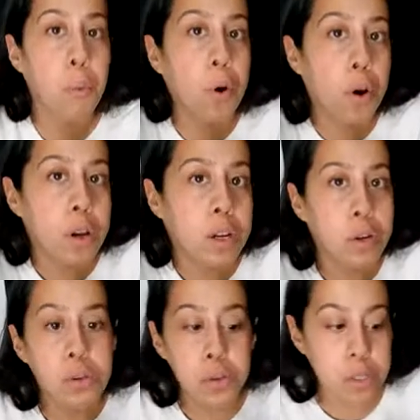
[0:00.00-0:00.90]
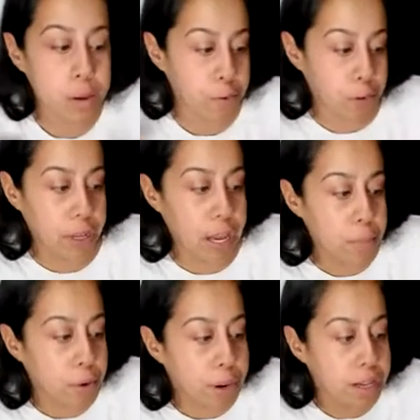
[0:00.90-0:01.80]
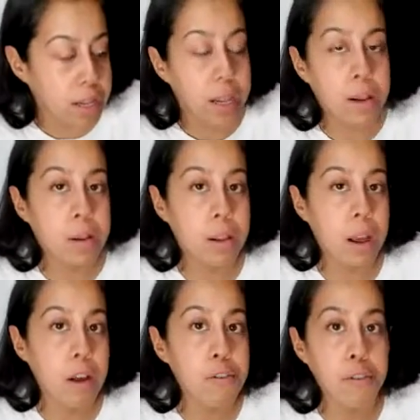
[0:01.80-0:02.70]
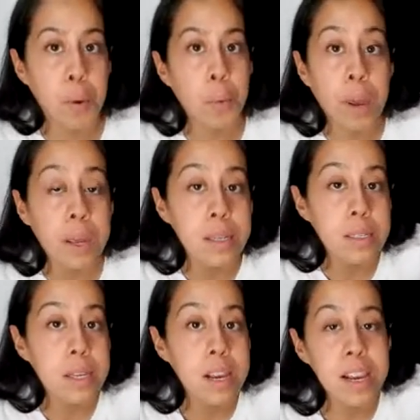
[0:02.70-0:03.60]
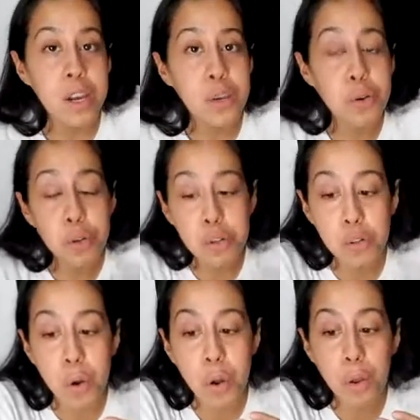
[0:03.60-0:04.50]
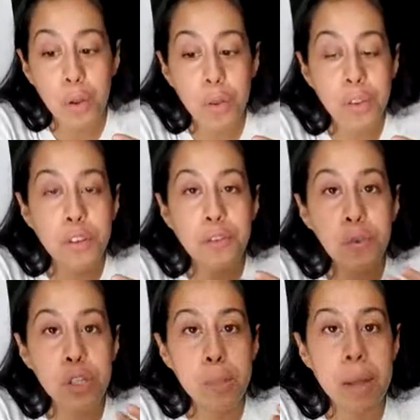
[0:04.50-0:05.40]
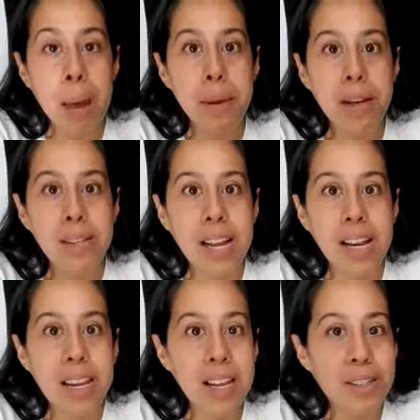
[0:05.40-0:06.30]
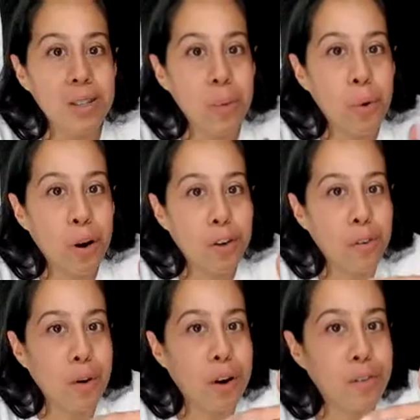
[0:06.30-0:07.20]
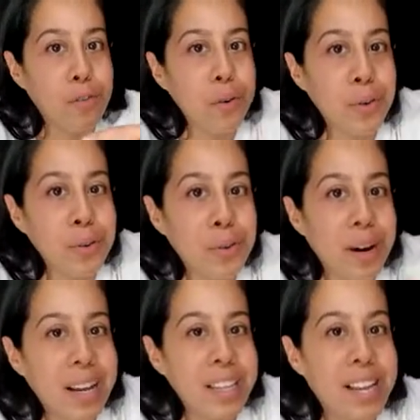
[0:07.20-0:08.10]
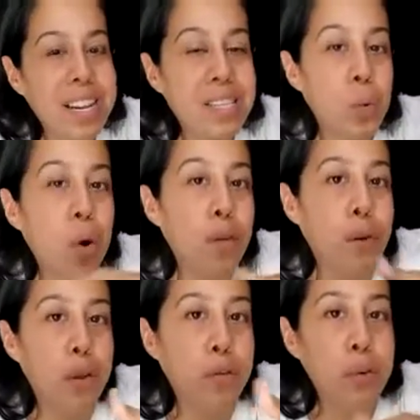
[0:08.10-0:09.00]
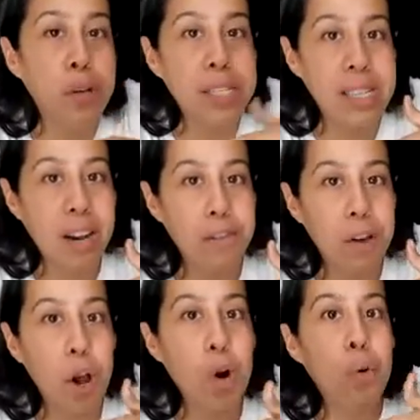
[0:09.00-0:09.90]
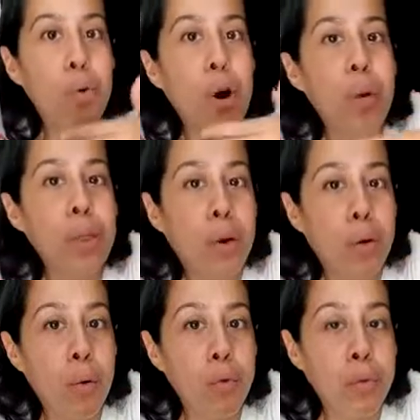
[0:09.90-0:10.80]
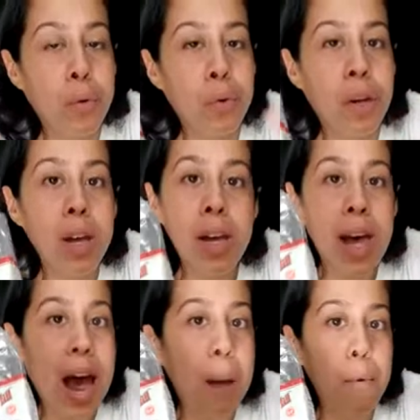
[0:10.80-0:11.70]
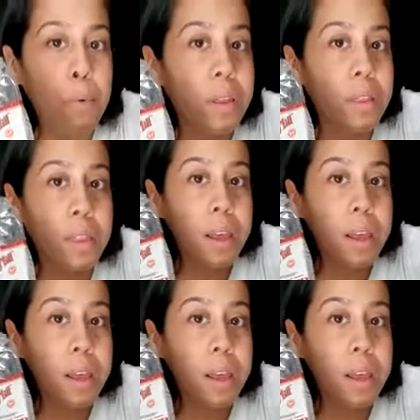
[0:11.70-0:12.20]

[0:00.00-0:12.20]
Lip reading: work or use them for labor in unfair ways, you control the food supply because they need to work for food, right? They need to work for their food instead of growing their own food. Amaranth